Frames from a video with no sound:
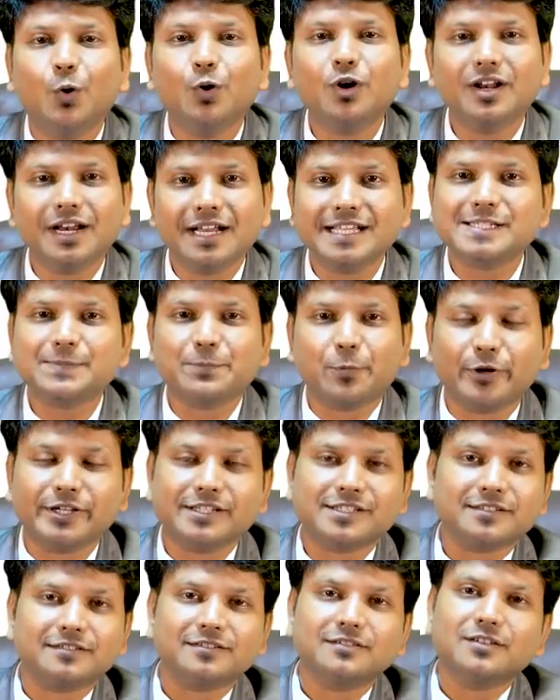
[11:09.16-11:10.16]
Odorless
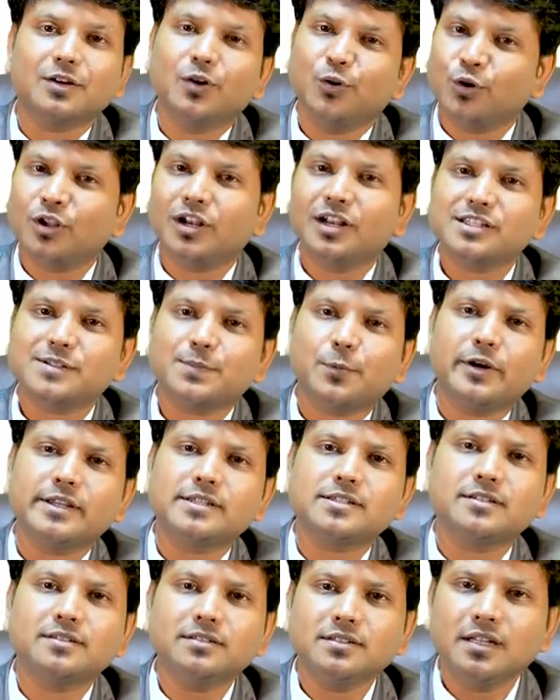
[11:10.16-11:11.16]
poison. Odorless
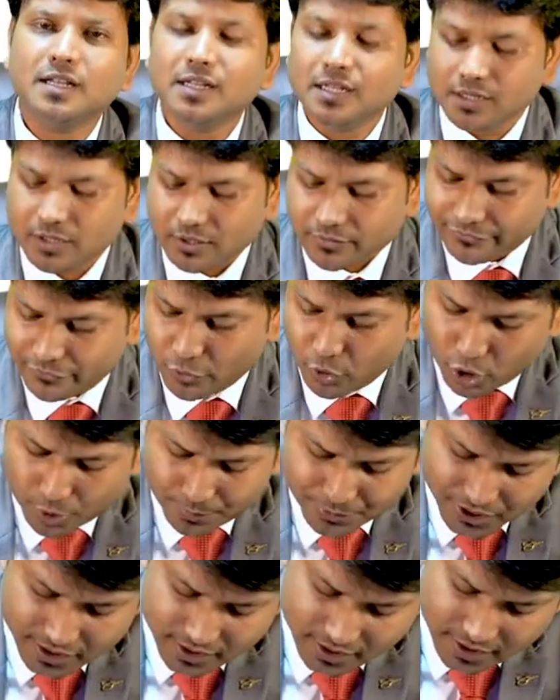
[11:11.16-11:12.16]
poison. Four
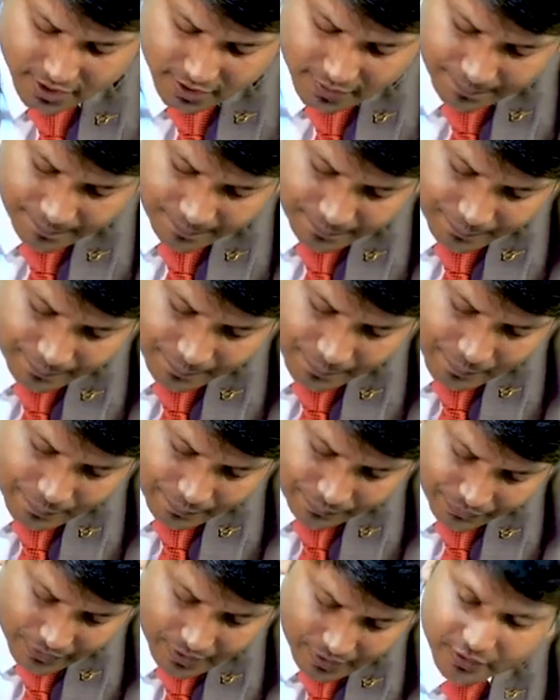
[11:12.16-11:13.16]
options are
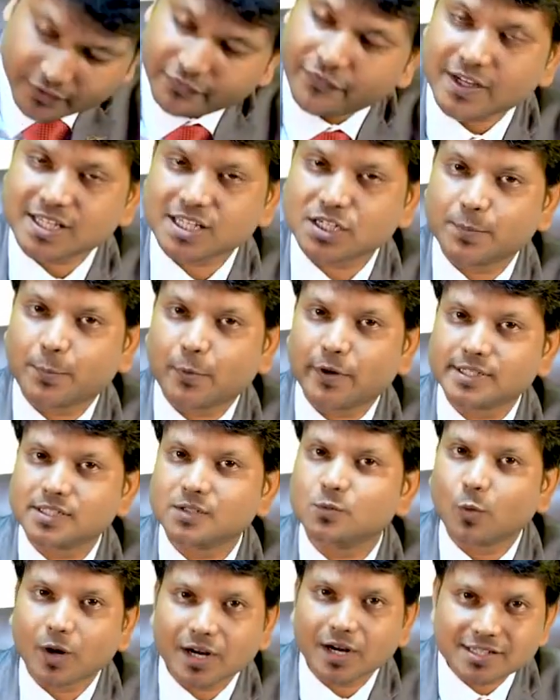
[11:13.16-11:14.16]
the first
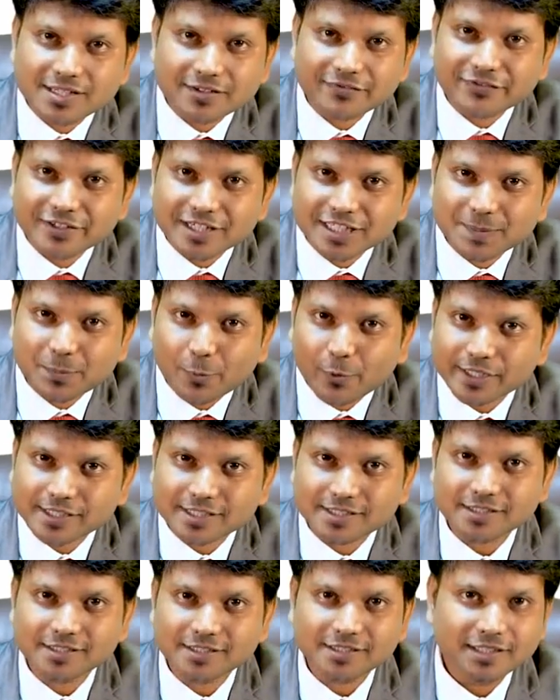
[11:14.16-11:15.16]
poison. What is the first
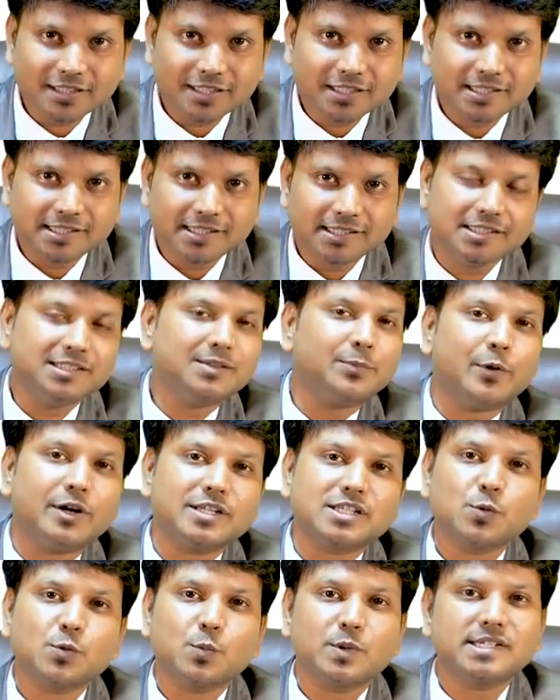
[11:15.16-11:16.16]
poison? The
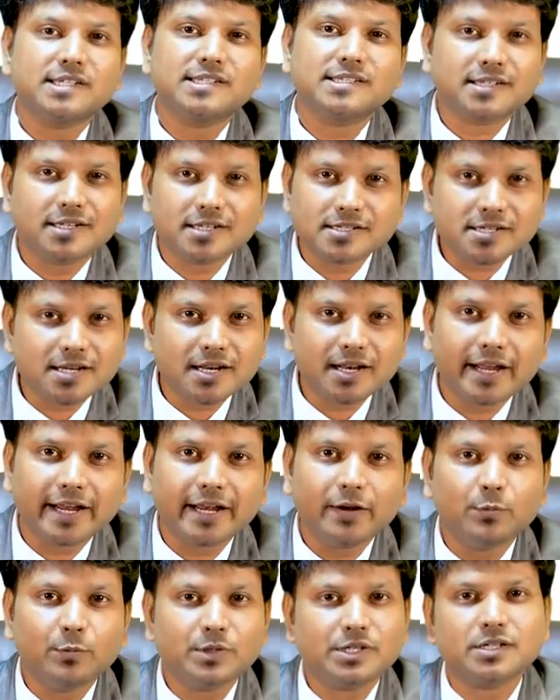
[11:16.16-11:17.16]
poison which is
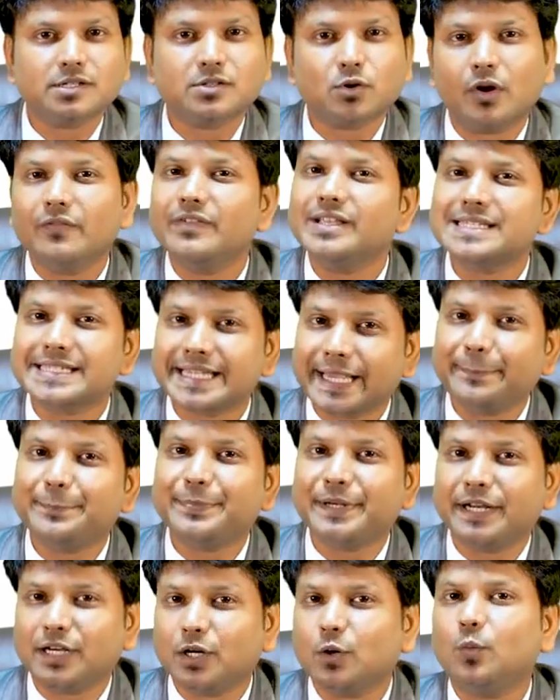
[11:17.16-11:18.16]
crystalline, which is always
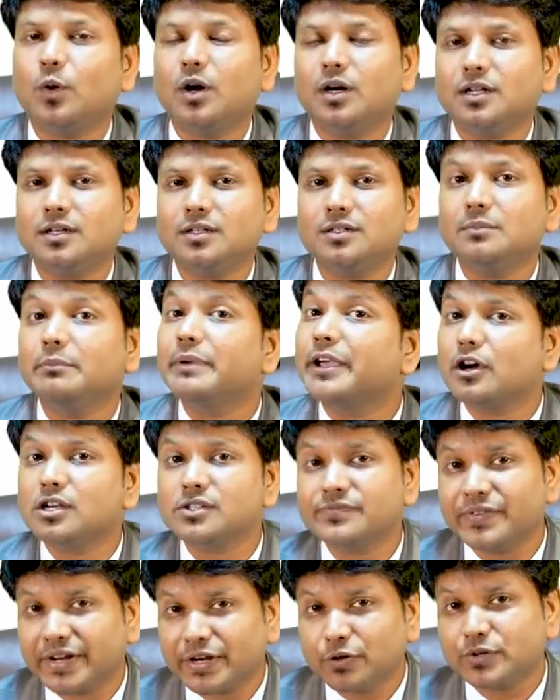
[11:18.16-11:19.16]
kept underwater,
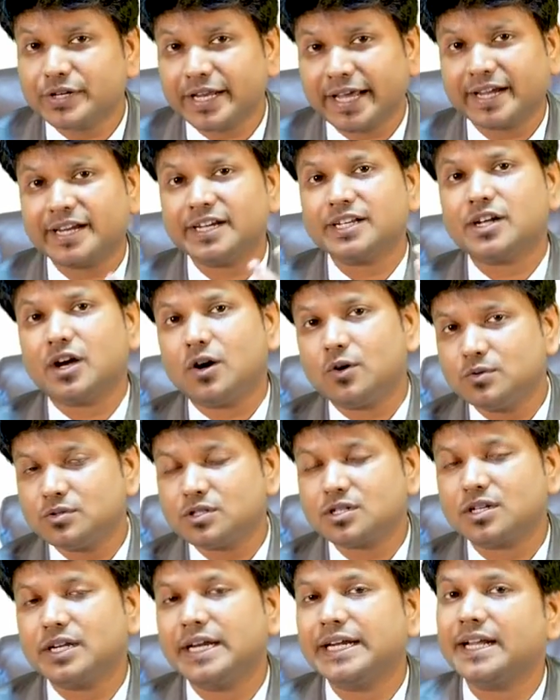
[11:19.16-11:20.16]
because when you take it
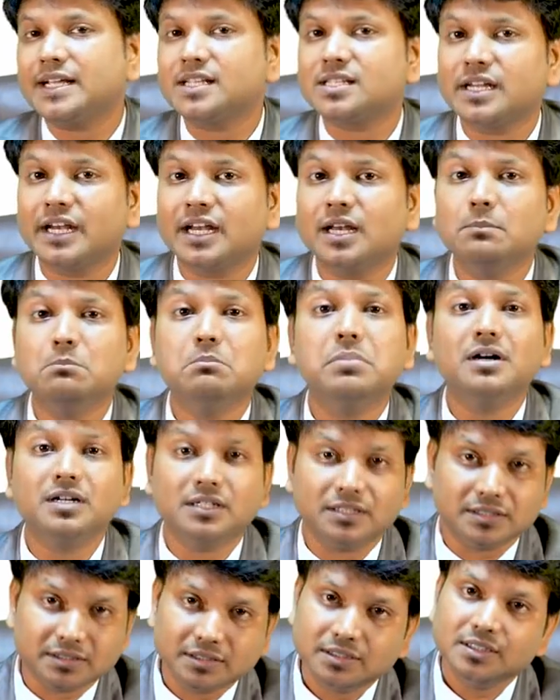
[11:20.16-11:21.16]
out, it will
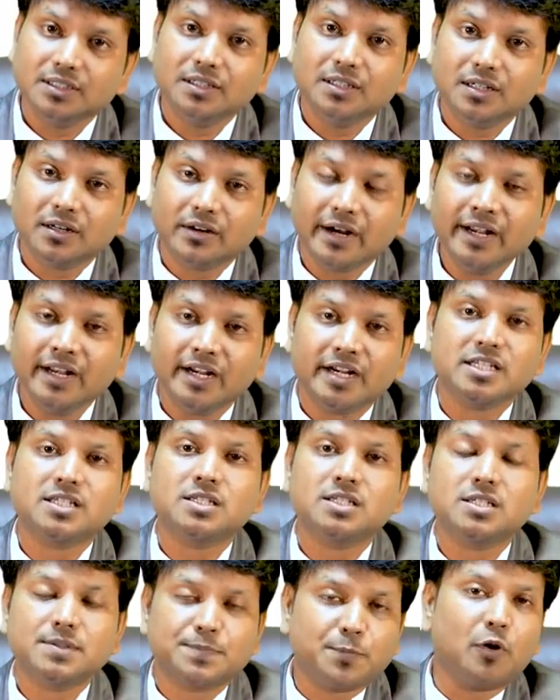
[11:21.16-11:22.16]
burn. Right? It
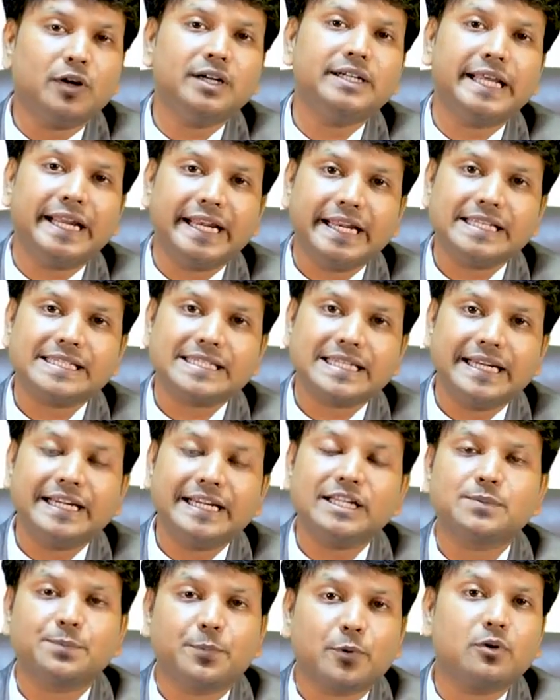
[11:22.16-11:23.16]
is spontaneously,
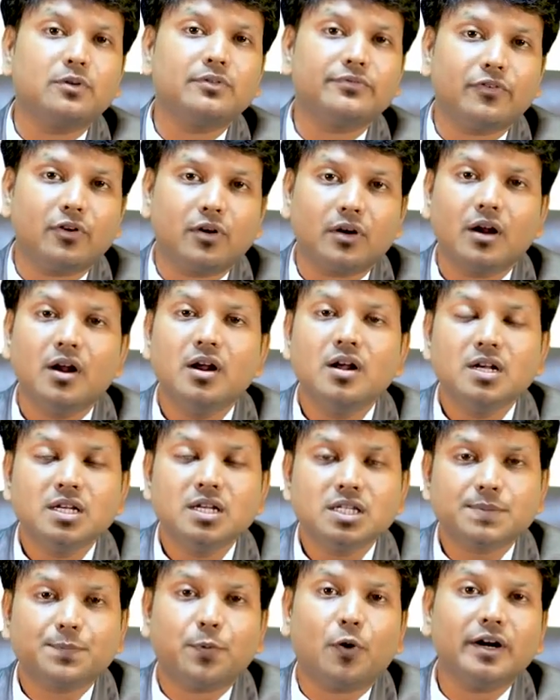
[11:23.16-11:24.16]
it is prone for
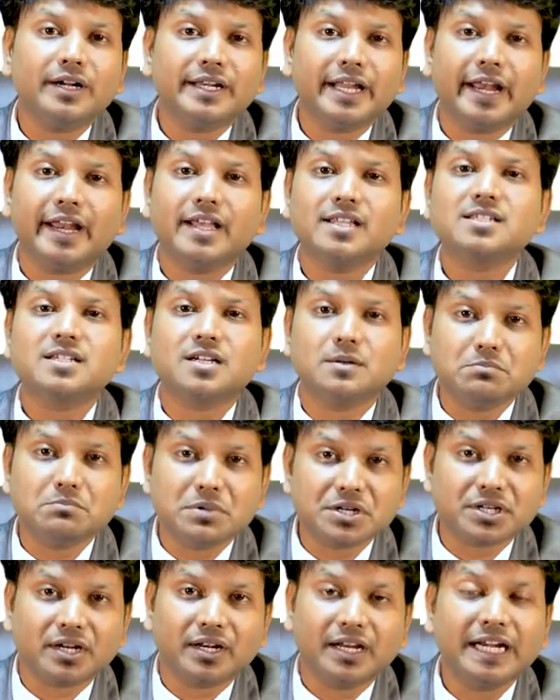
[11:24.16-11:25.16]
spontaneous
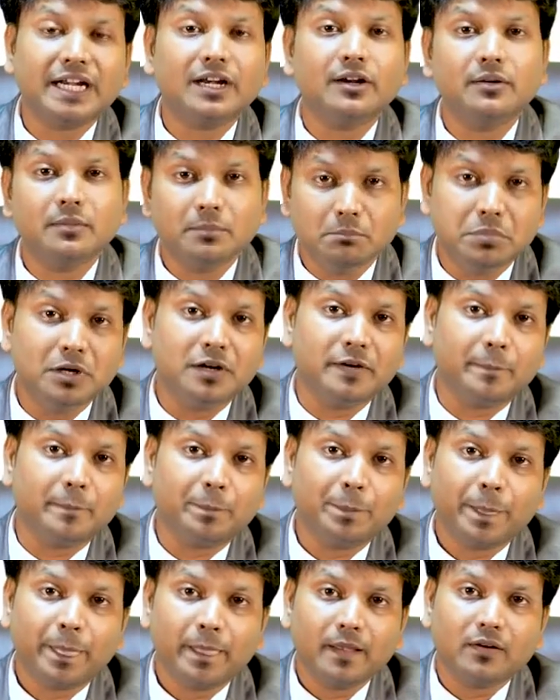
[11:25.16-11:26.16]
combustion. It will
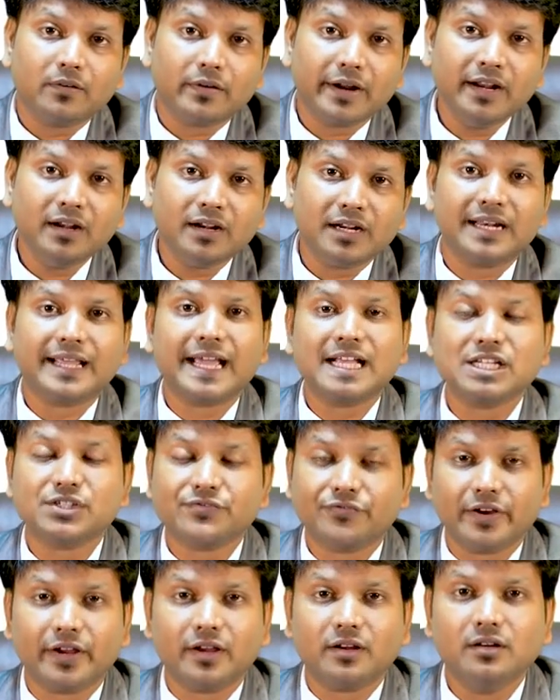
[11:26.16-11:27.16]
burn. Right? It will
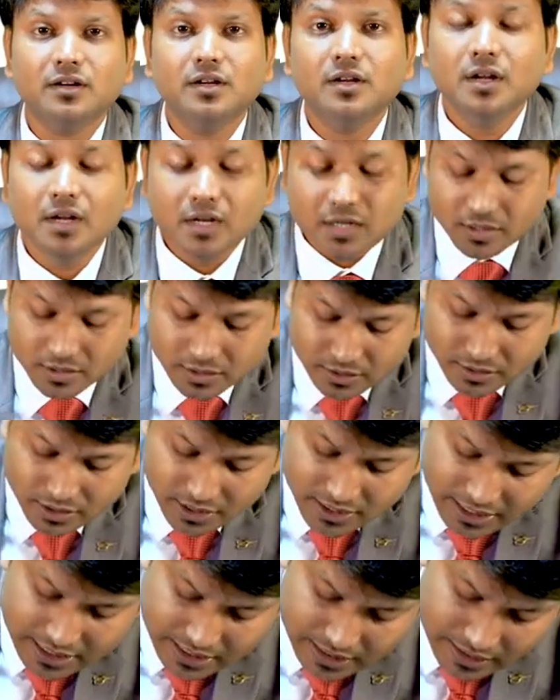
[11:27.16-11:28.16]
catch fire.
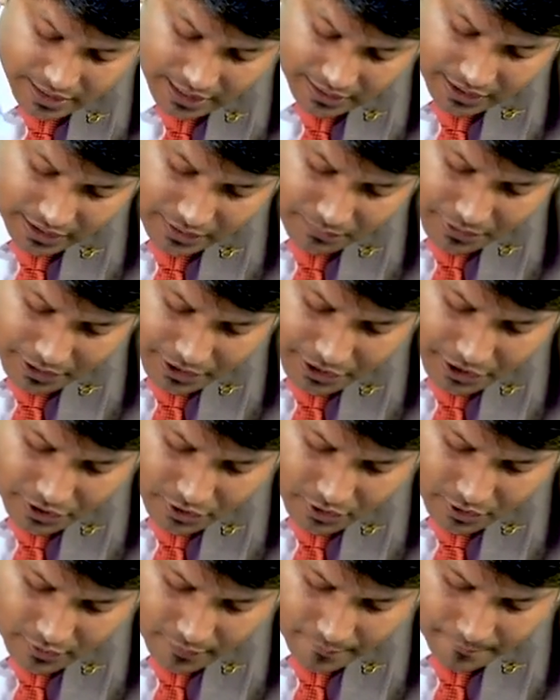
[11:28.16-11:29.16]
This is nothing but
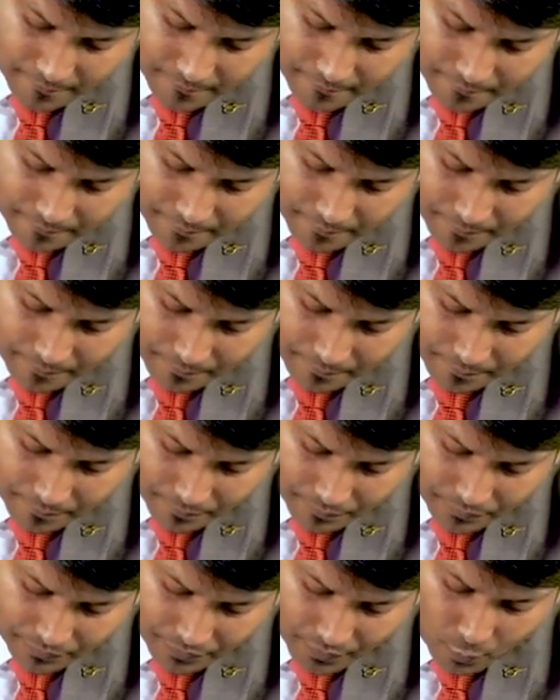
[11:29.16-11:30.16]
your
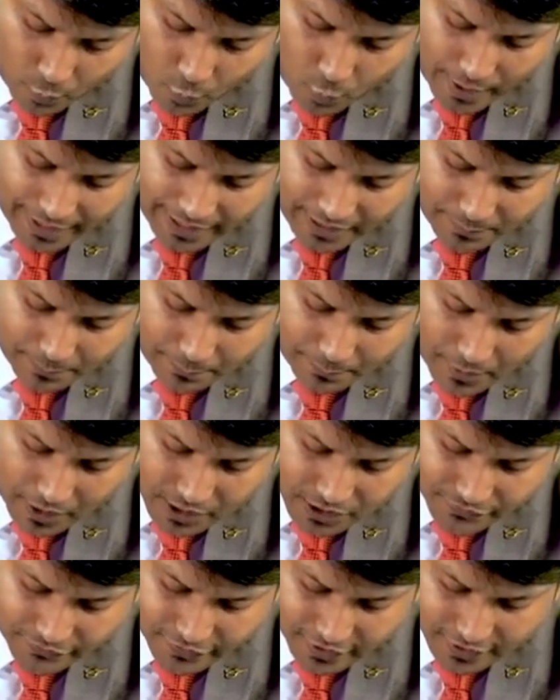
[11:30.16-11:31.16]
white
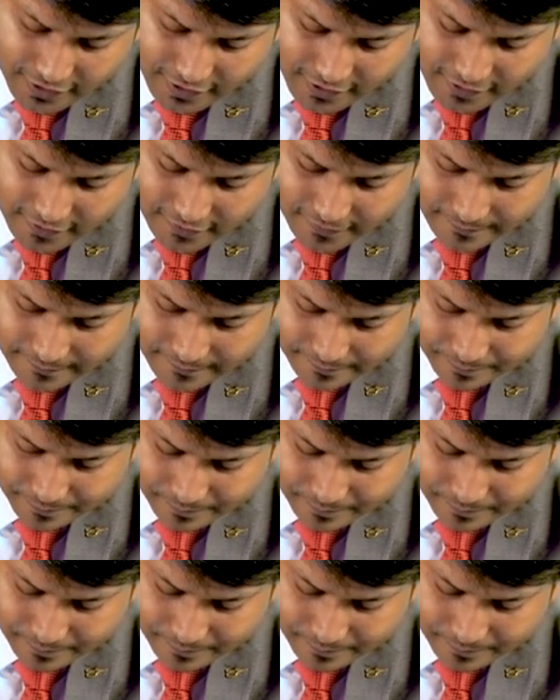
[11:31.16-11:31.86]
phosphorus.